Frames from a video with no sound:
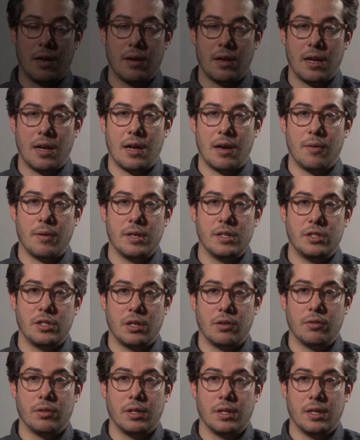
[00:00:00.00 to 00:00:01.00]
How I
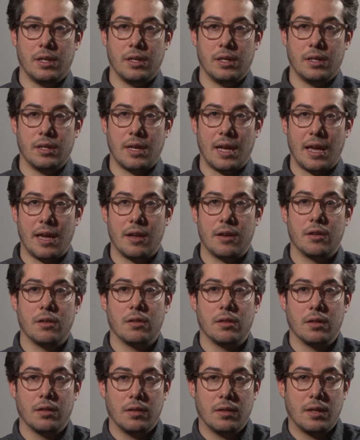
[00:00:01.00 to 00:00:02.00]
generally
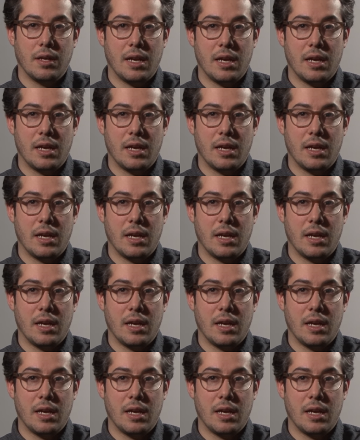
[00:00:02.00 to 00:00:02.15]
handle